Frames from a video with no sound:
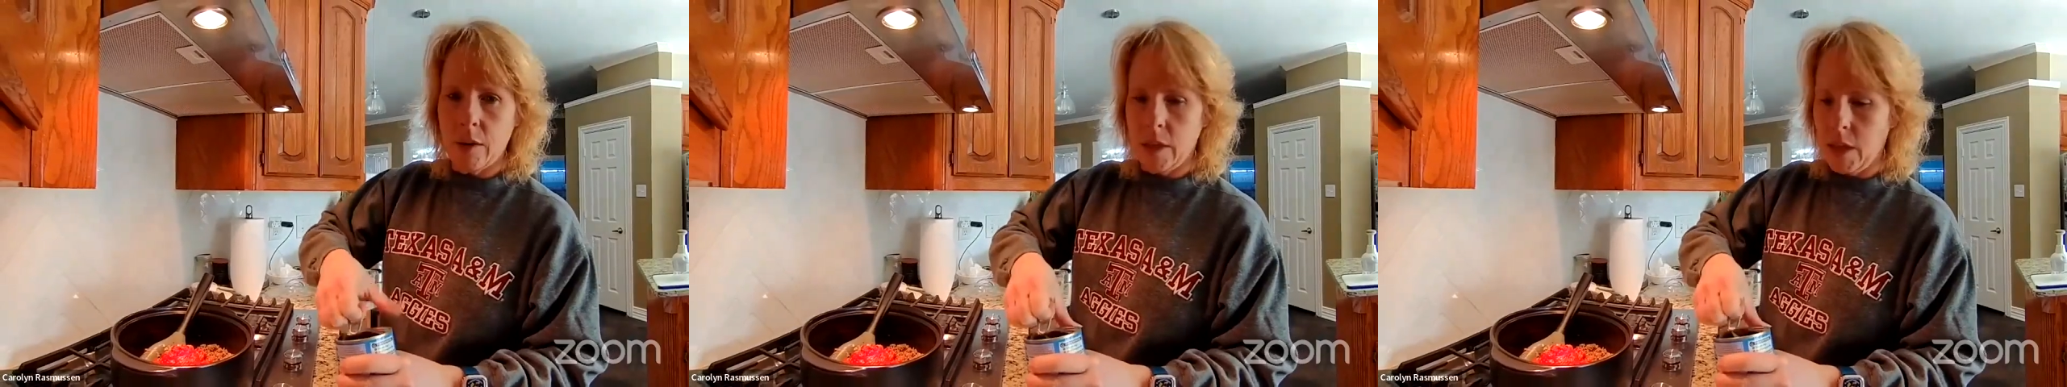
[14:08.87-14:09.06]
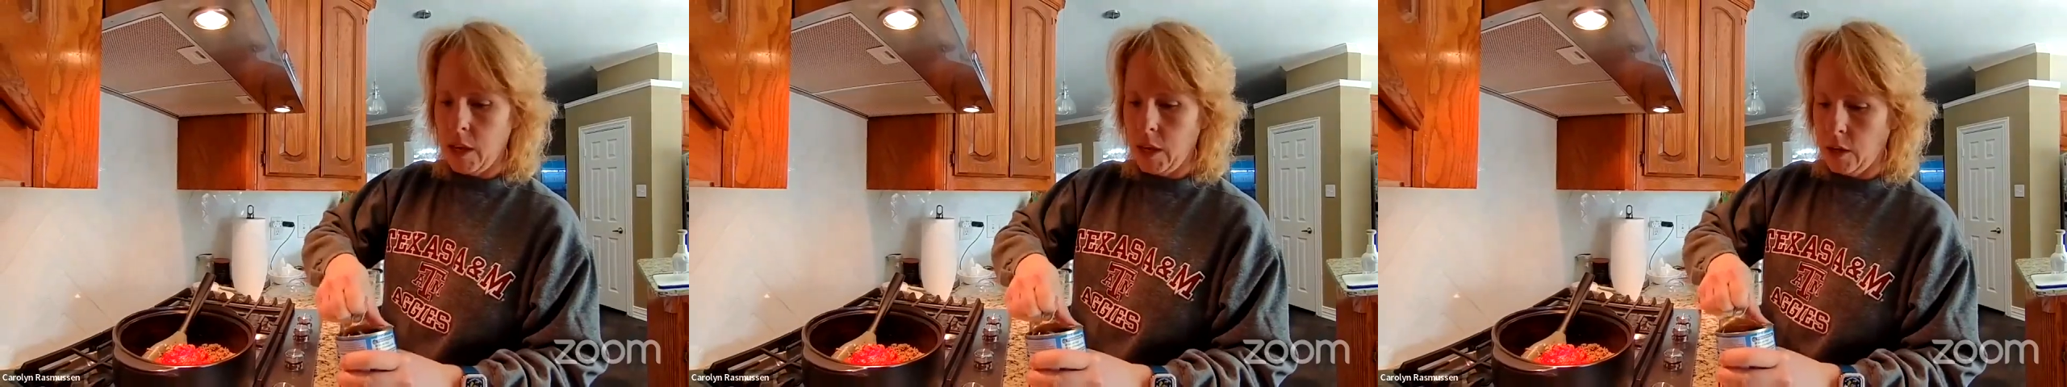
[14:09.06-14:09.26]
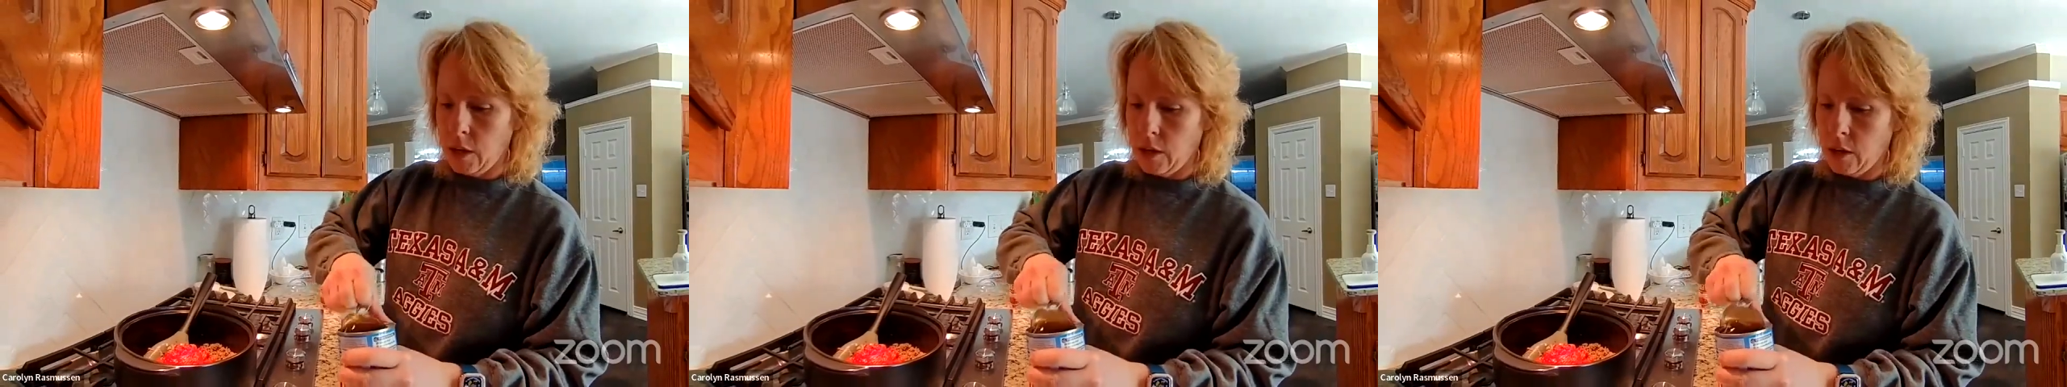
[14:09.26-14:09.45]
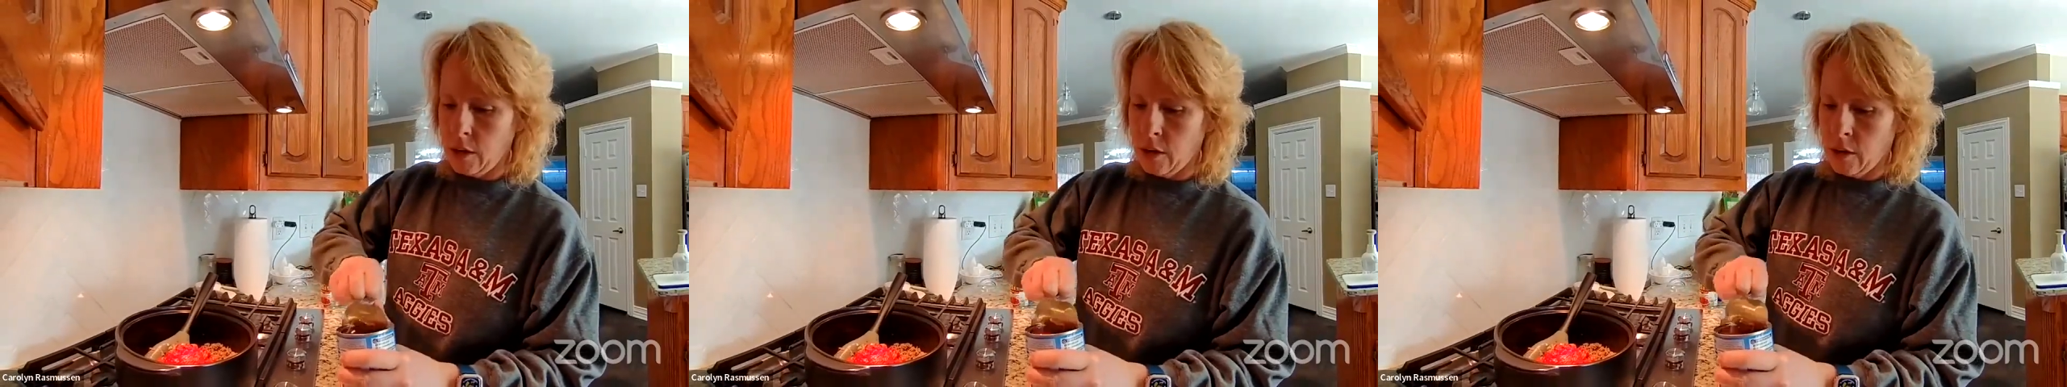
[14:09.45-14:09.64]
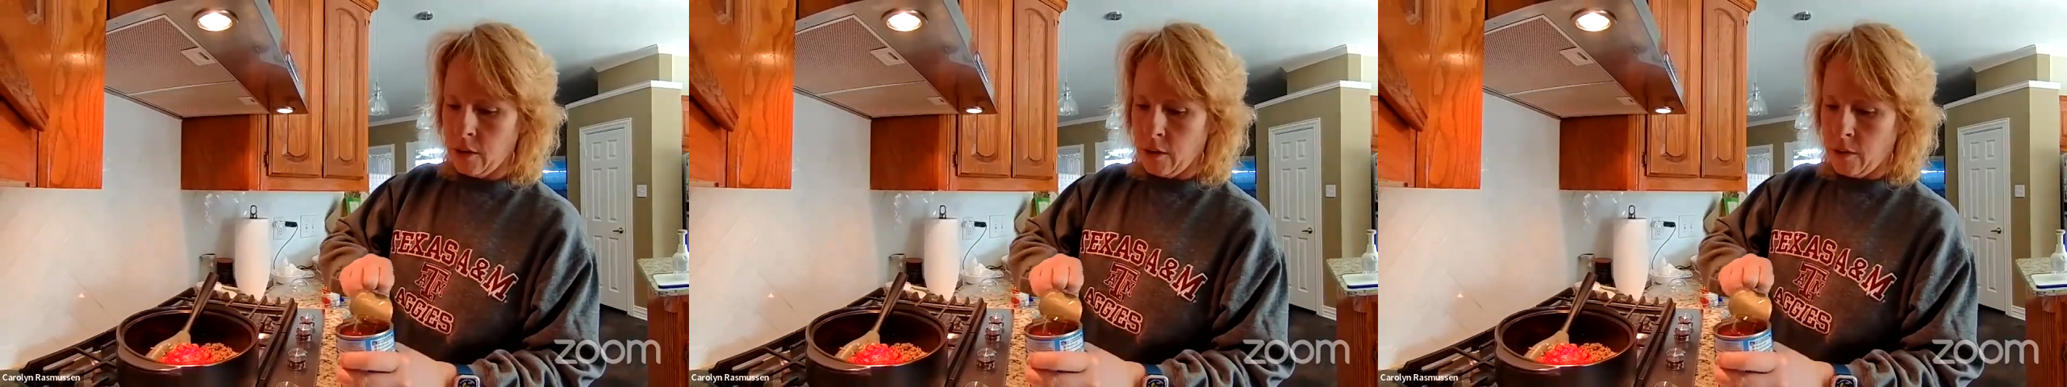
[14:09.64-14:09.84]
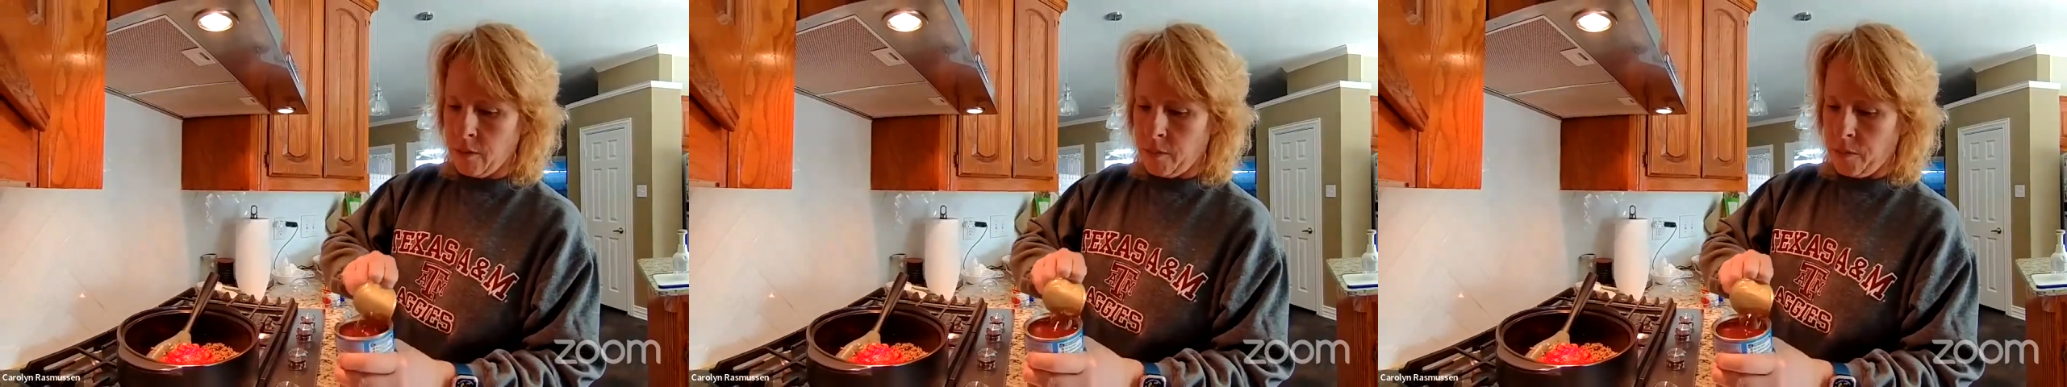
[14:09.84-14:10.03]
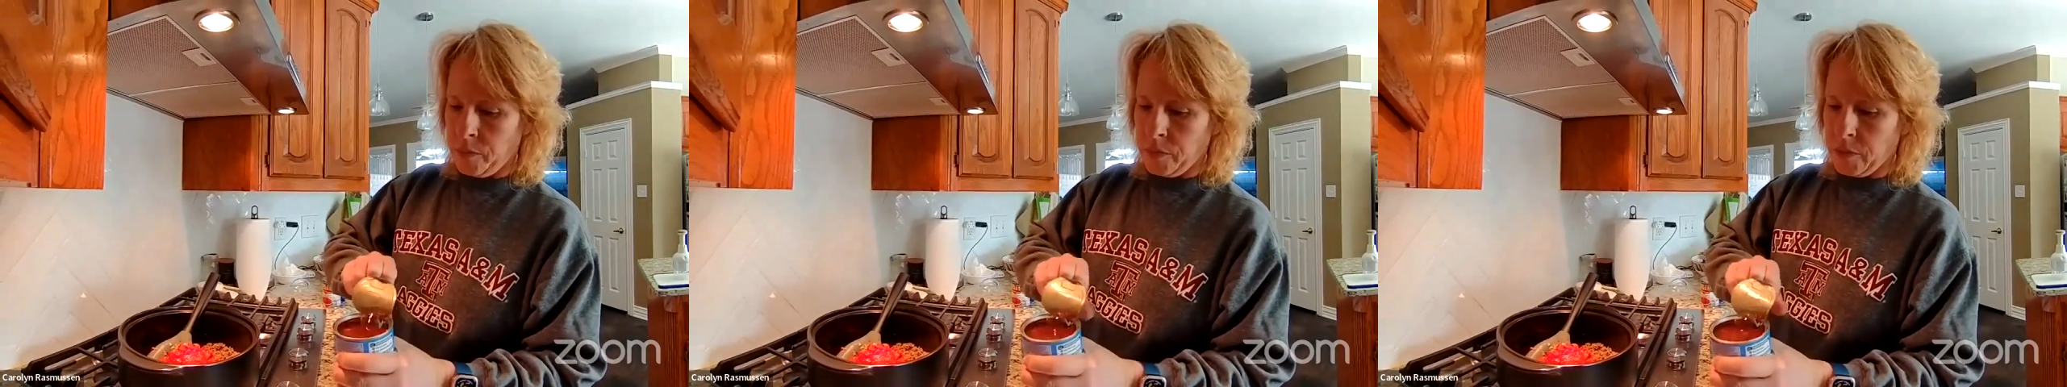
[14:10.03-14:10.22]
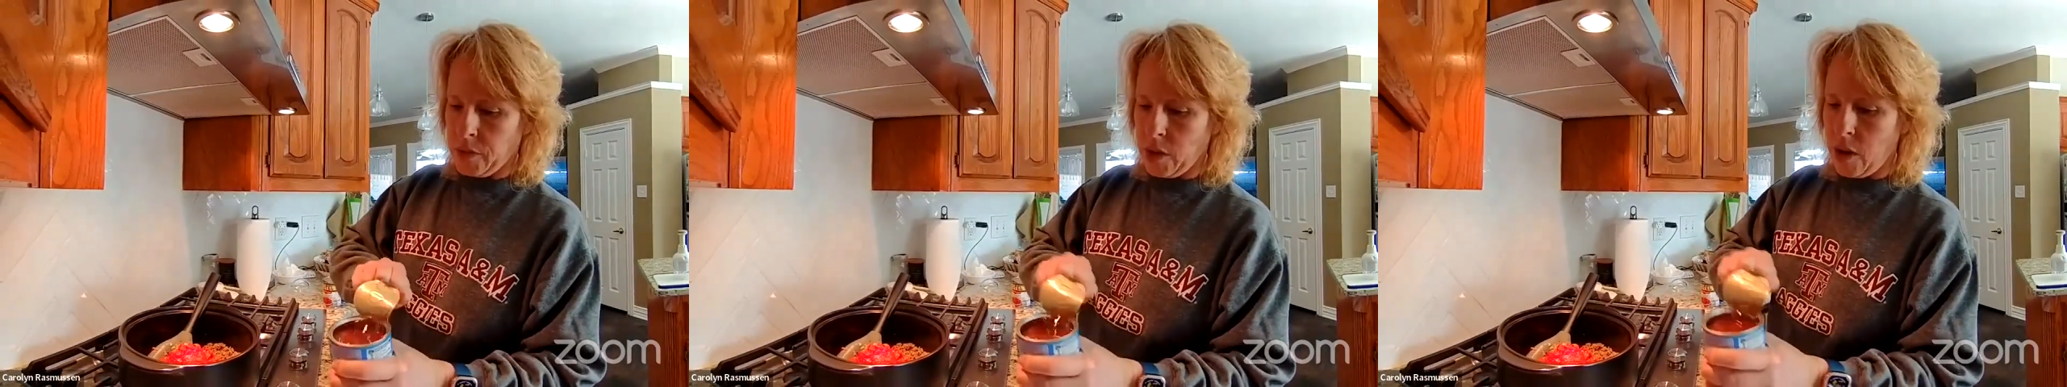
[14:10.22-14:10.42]
thickener.
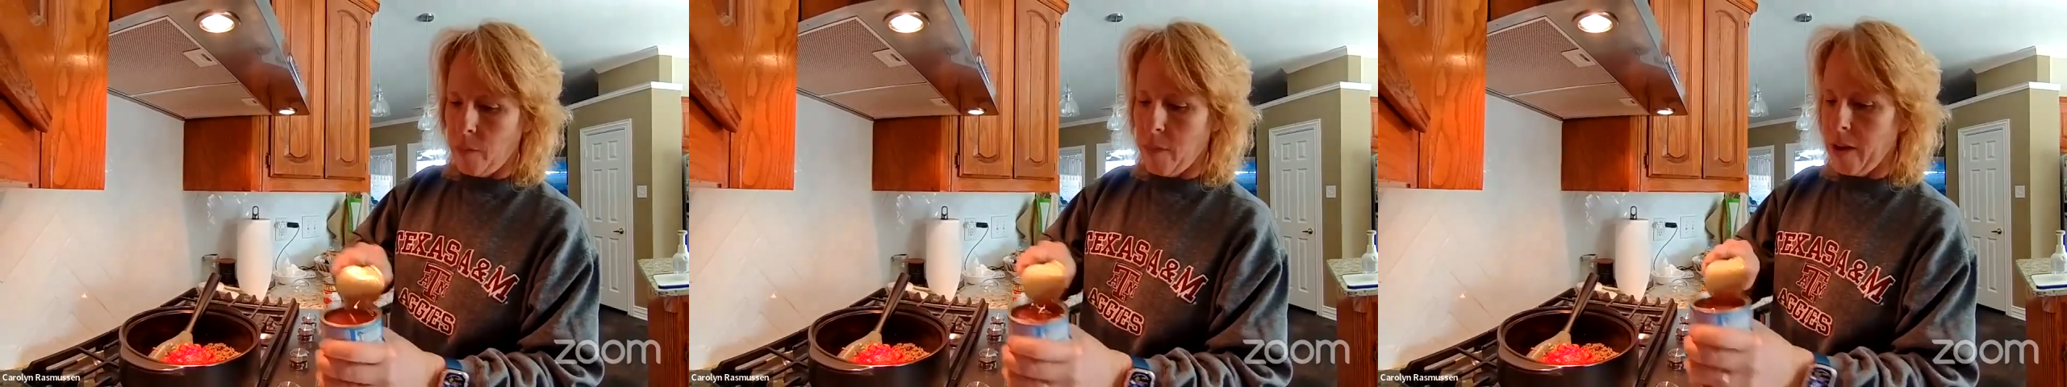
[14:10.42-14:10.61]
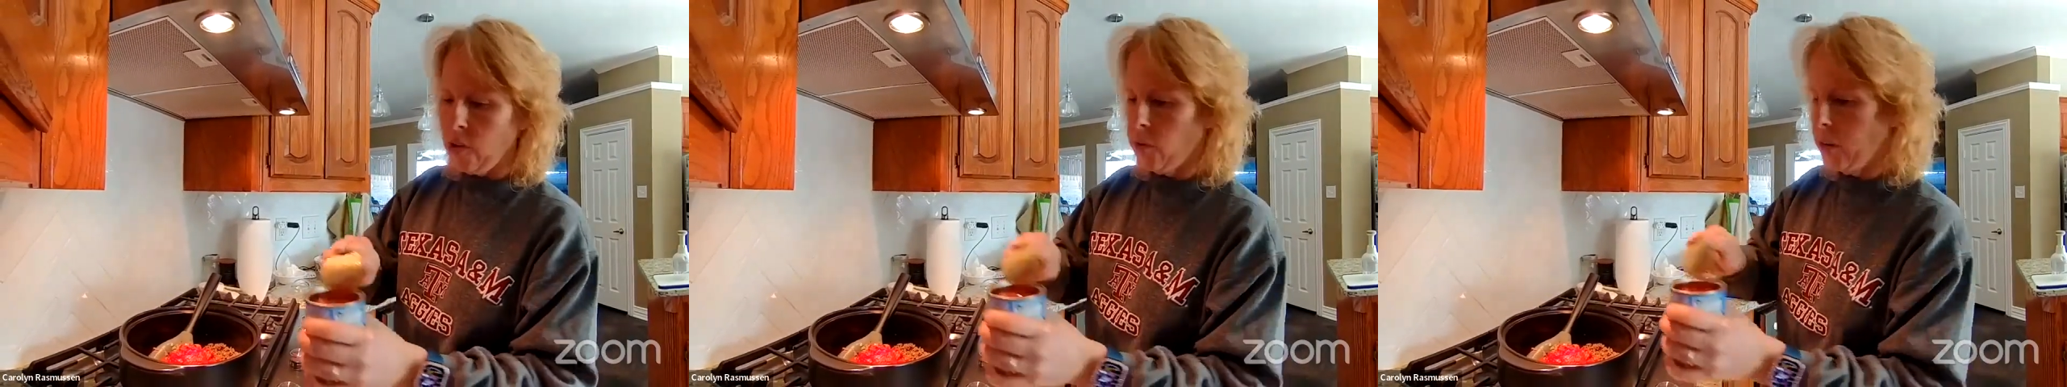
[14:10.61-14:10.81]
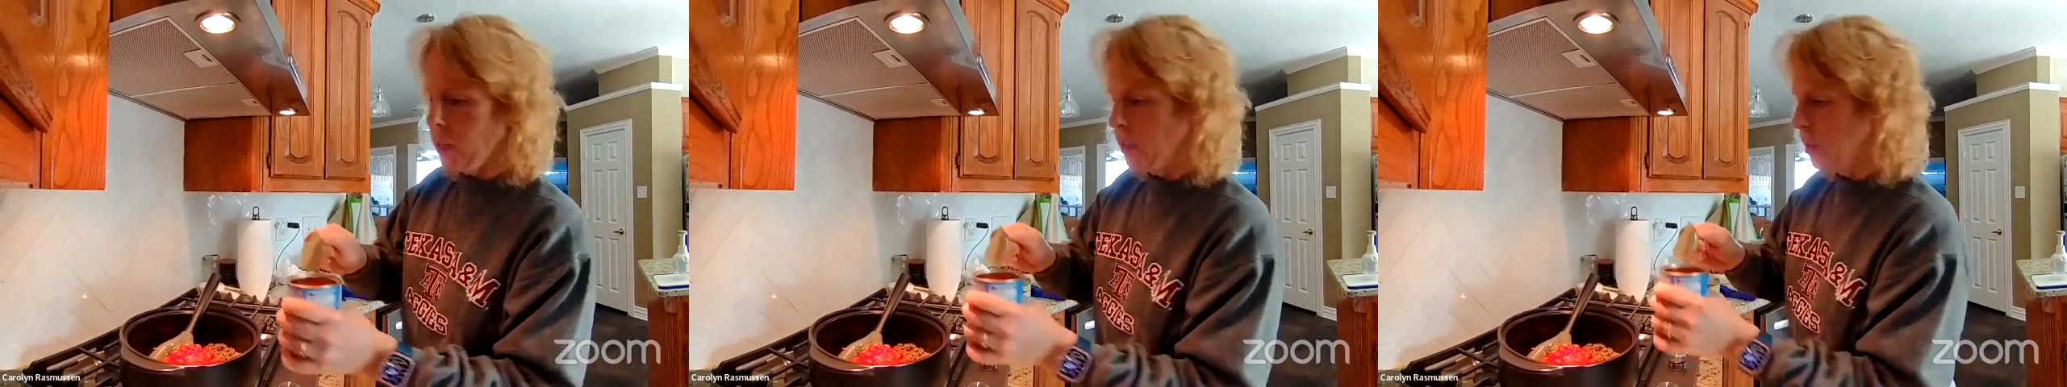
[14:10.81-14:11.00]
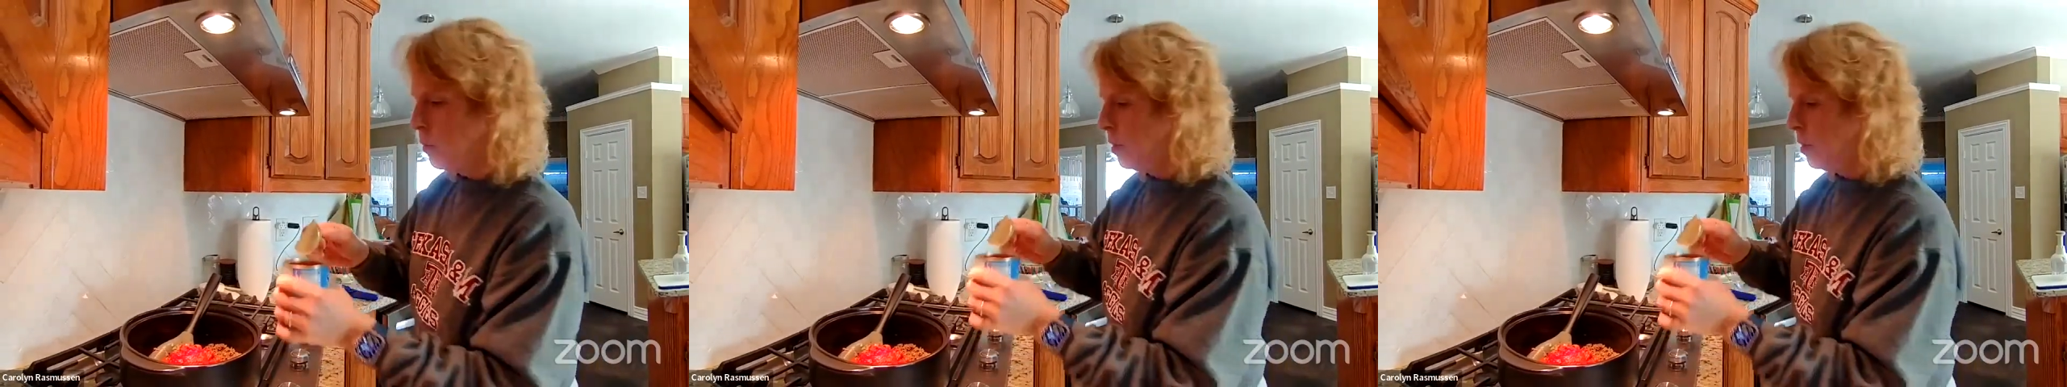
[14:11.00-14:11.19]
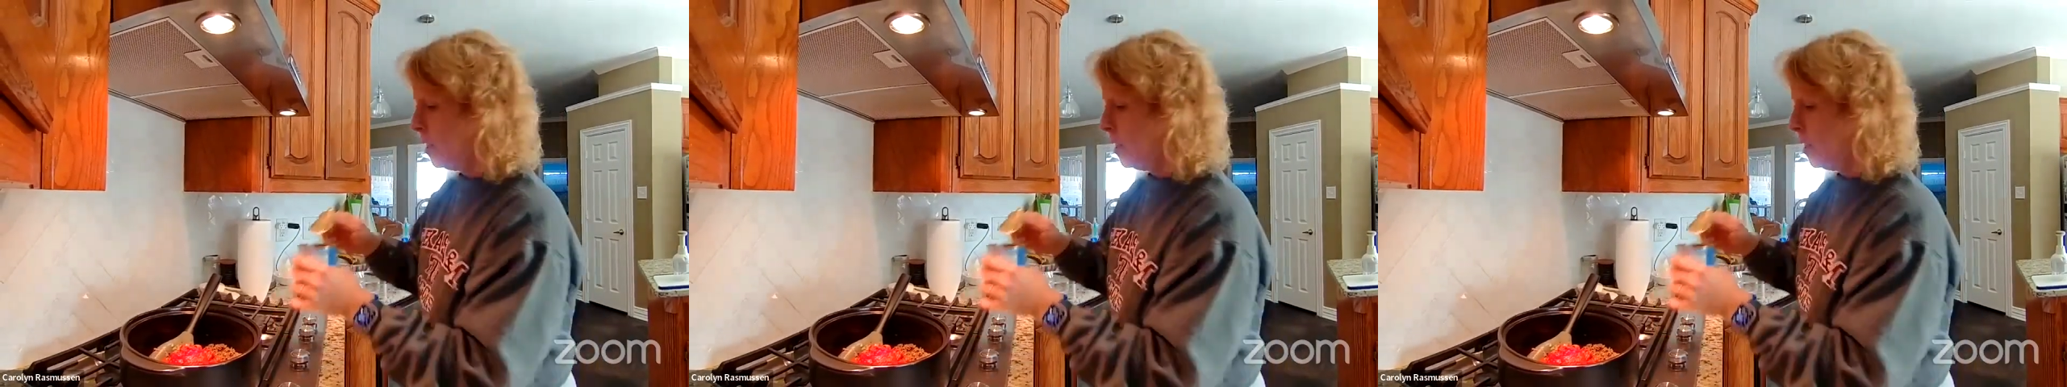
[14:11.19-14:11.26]
So I might drain a little bit